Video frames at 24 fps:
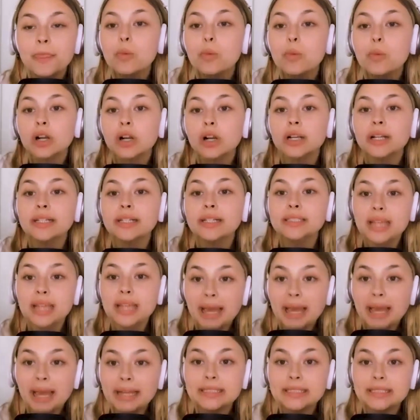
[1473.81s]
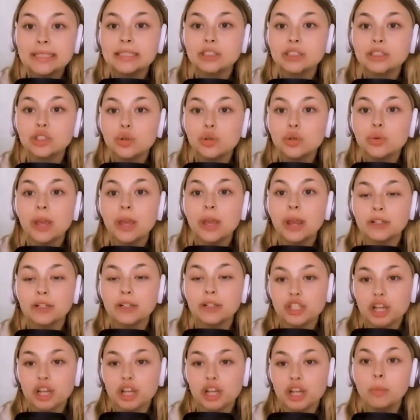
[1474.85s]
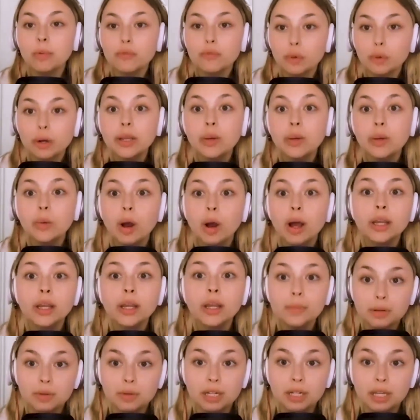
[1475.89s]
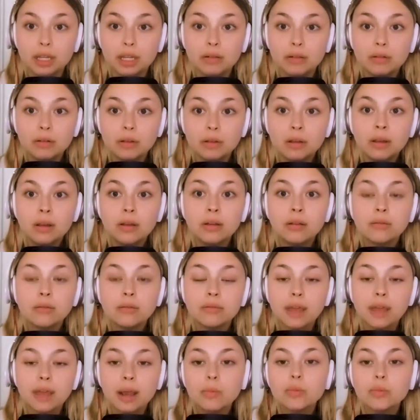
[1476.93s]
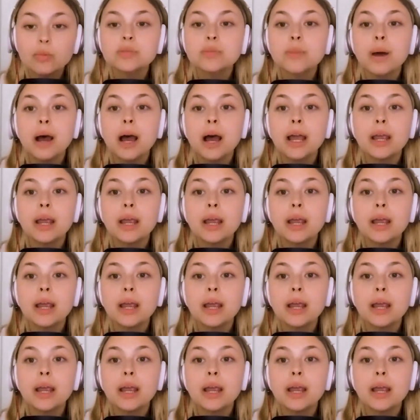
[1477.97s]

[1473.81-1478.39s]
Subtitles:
they were intending to get Rich out before he won immunity. That was